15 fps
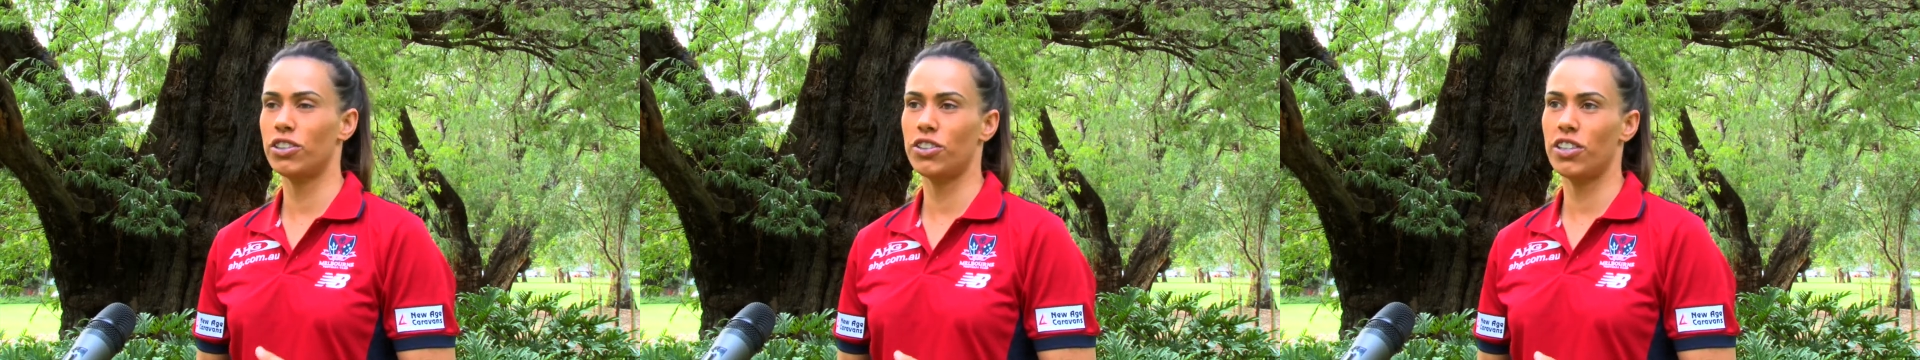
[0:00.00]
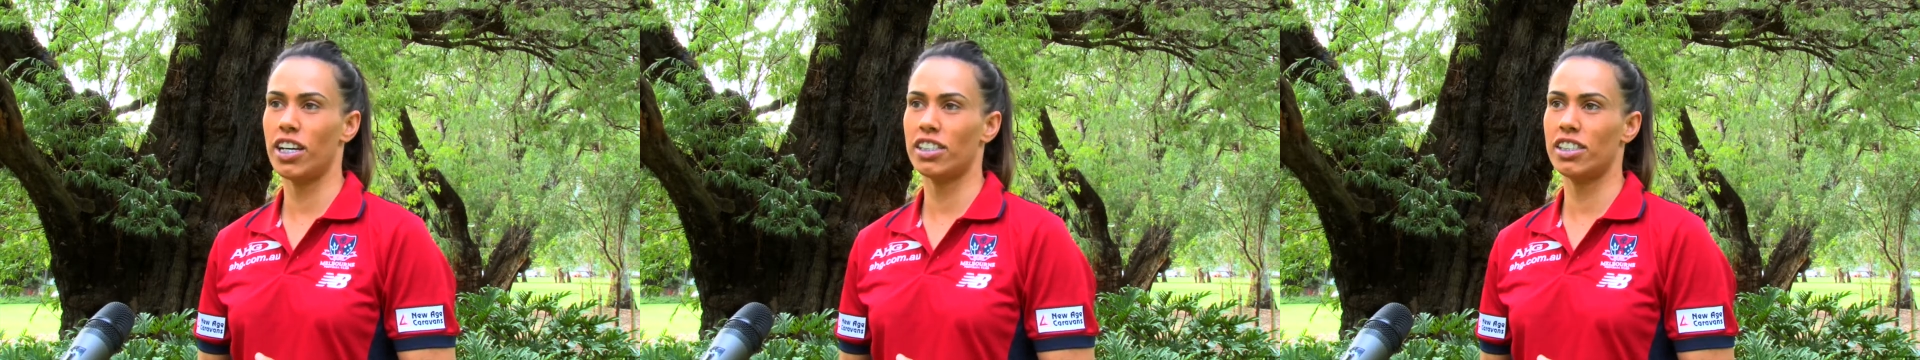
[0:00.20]

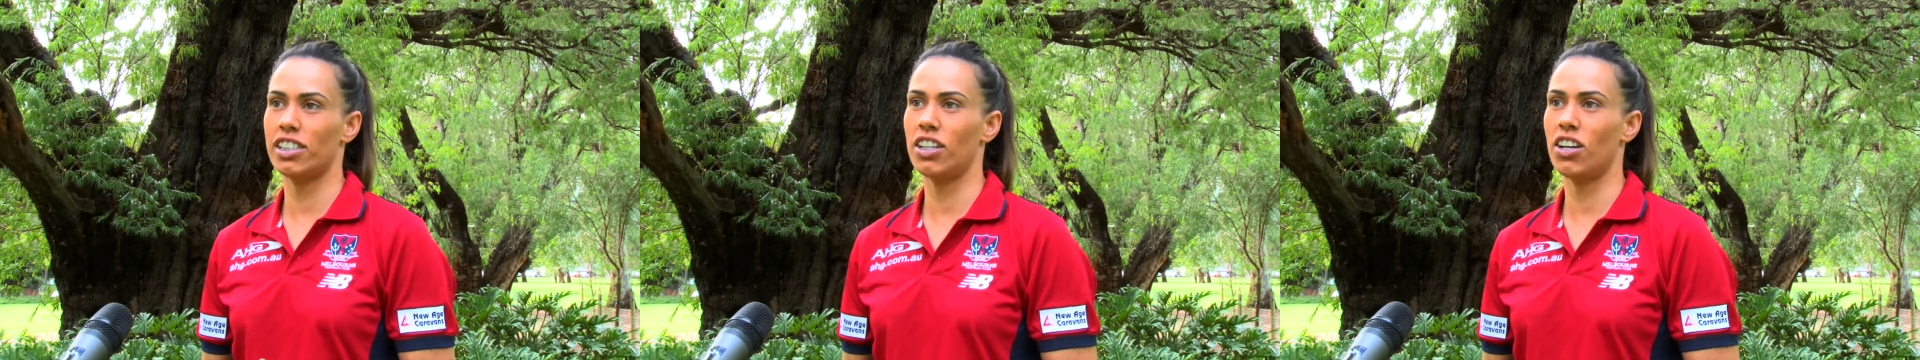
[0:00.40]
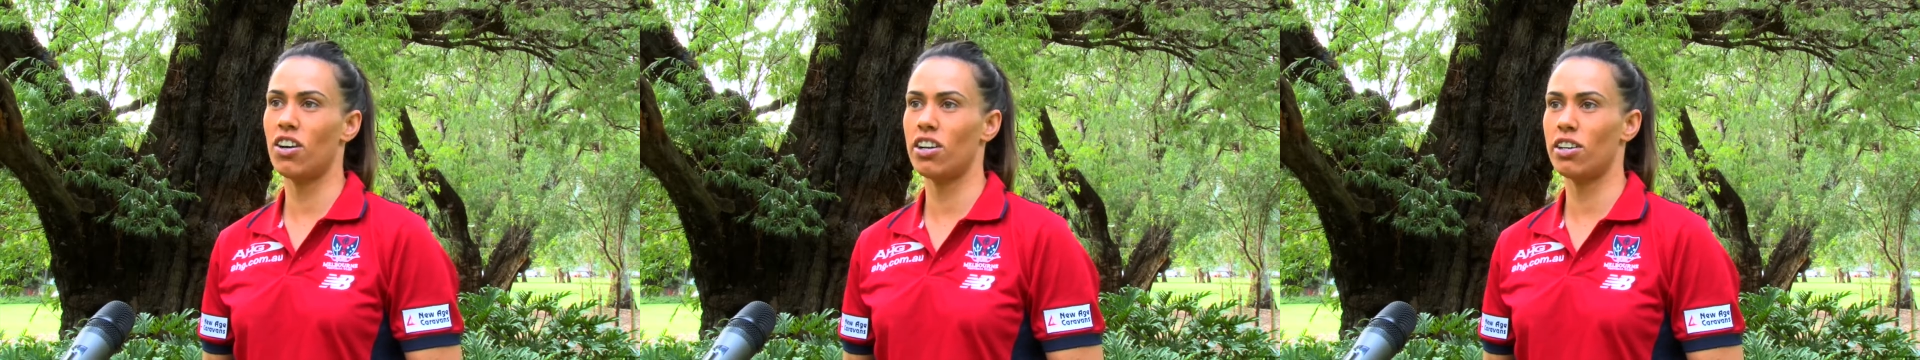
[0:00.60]

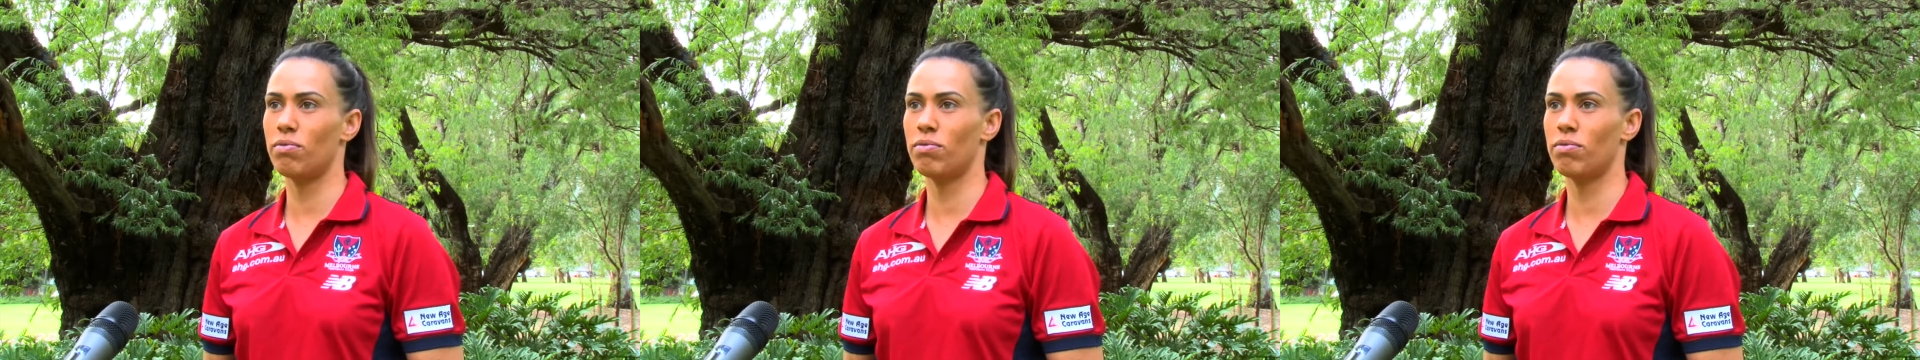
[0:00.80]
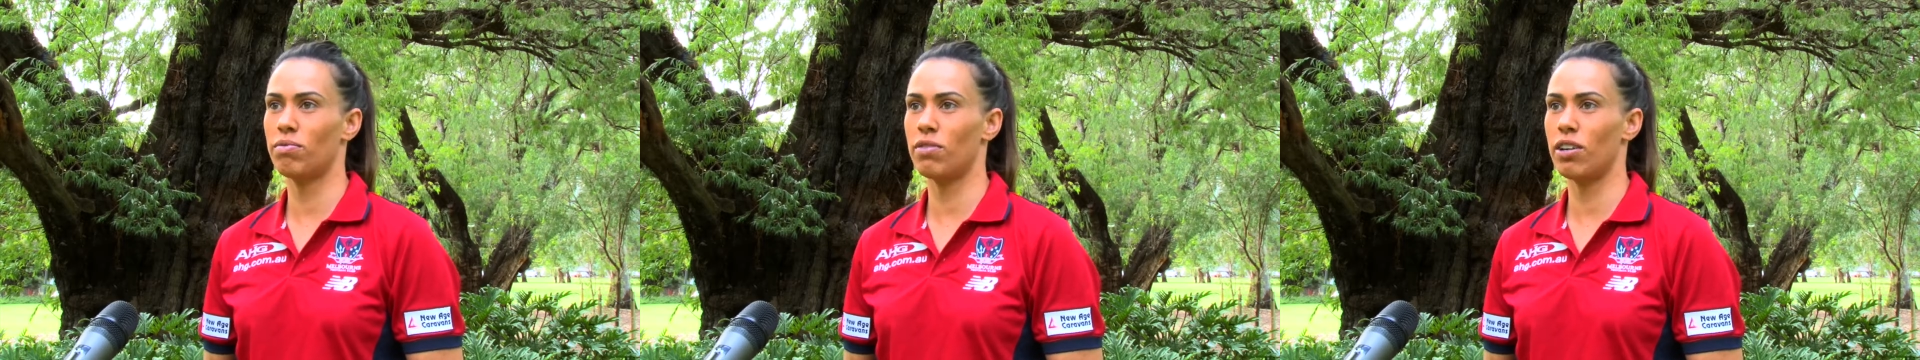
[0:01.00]
2009,
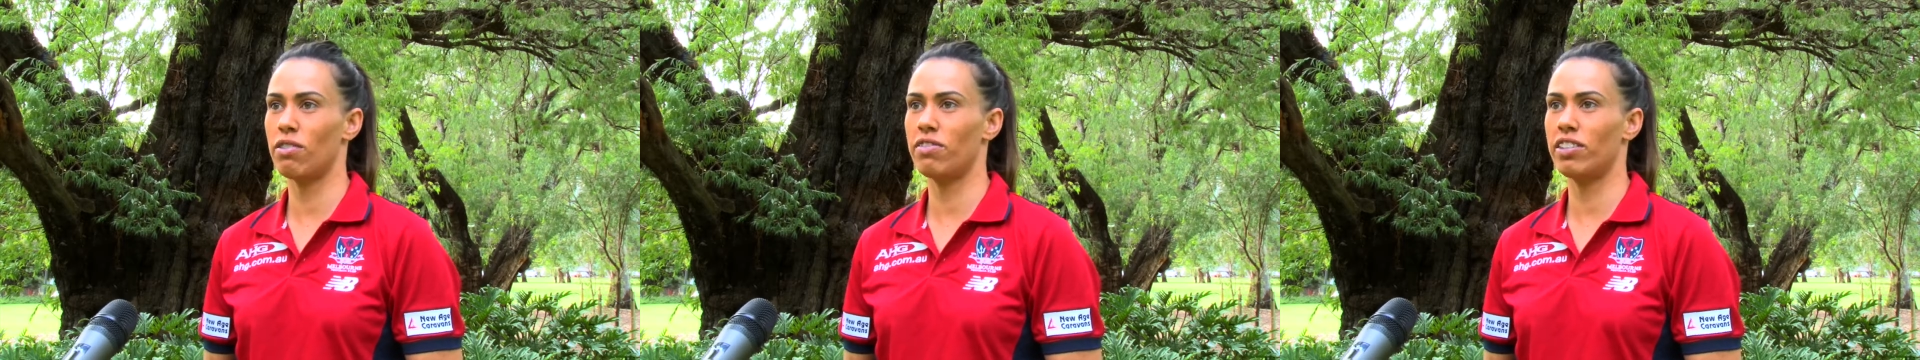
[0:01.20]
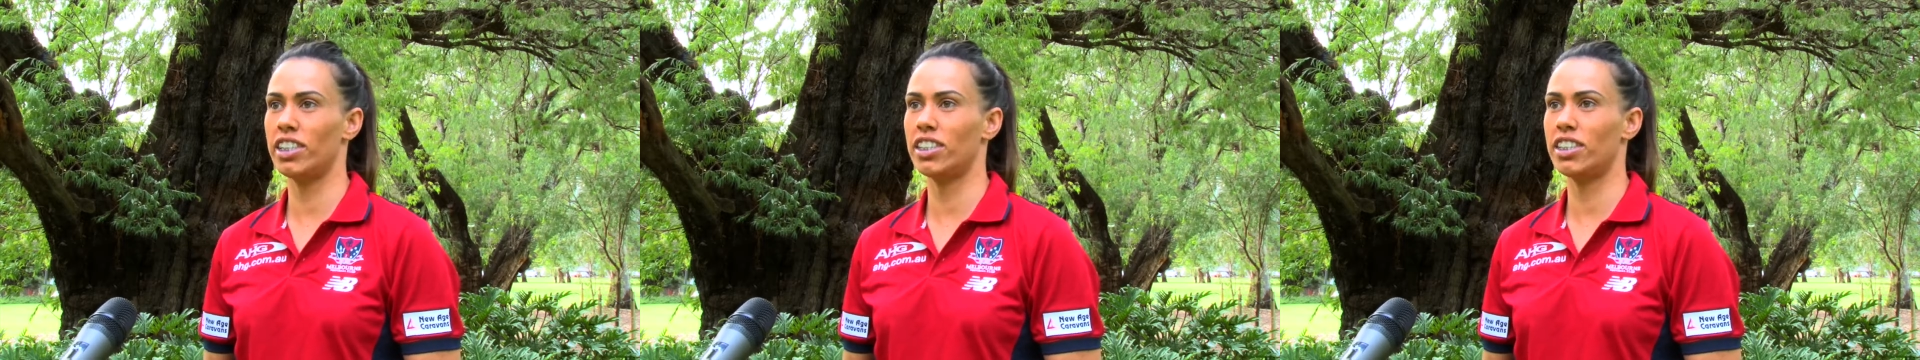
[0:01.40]
where I
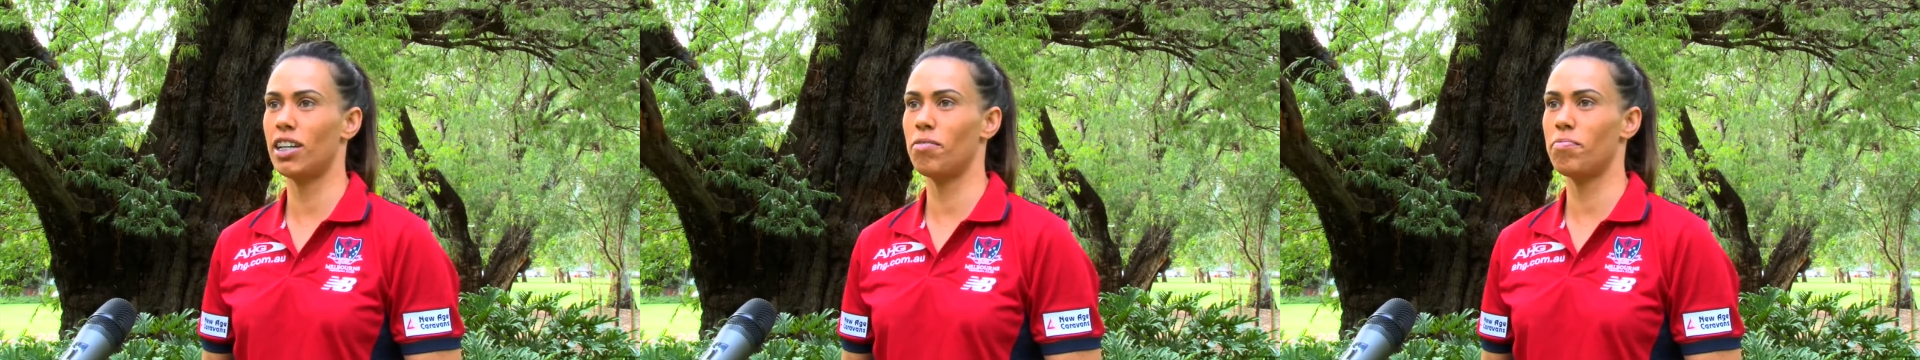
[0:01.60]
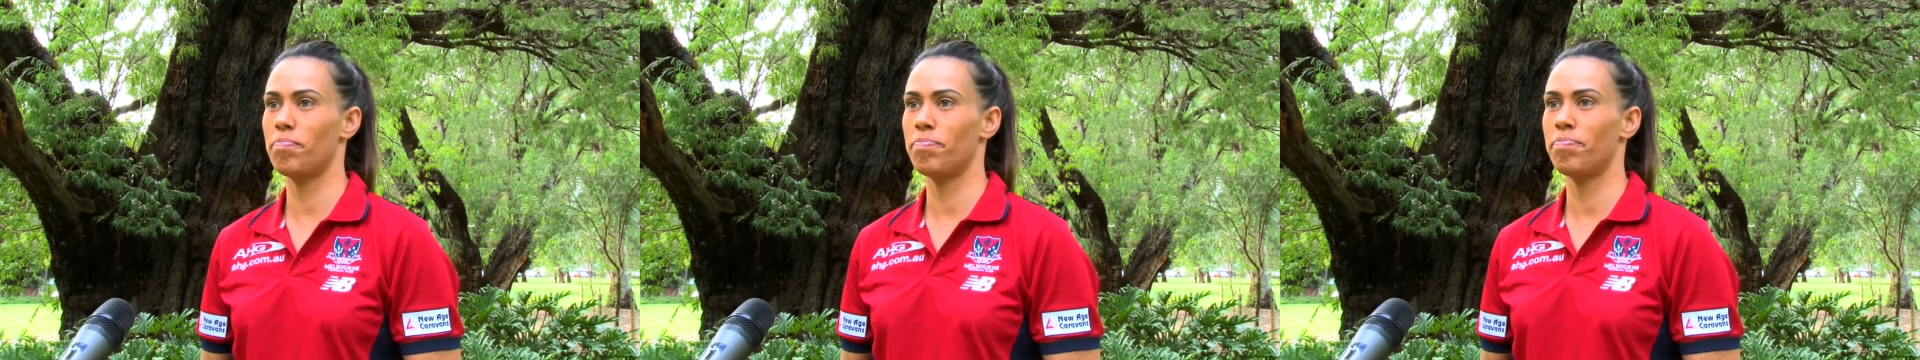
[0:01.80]
finished
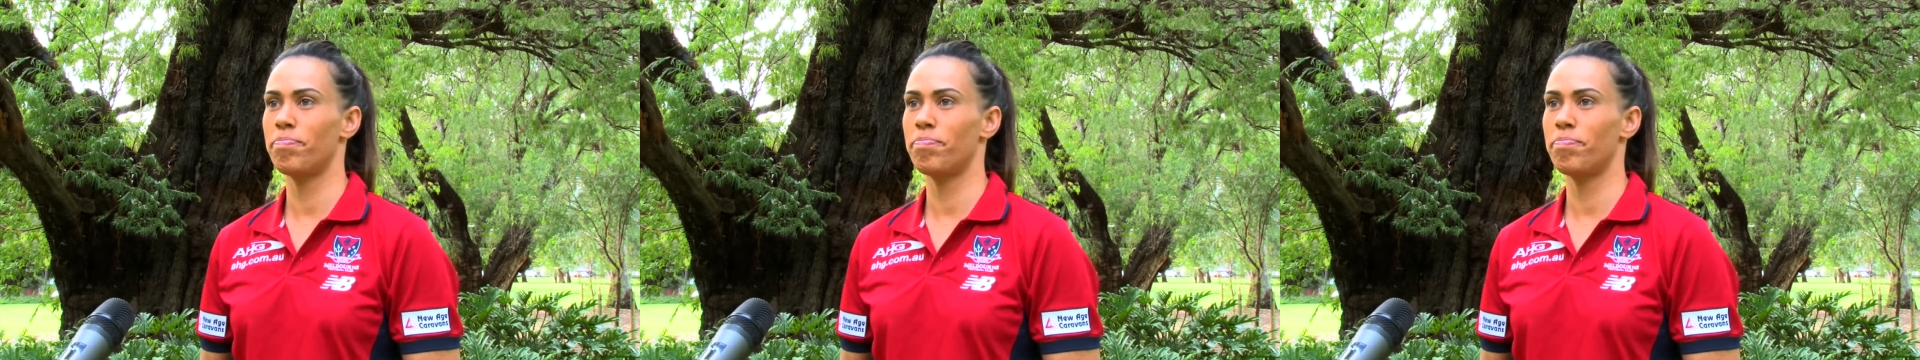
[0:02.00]
up.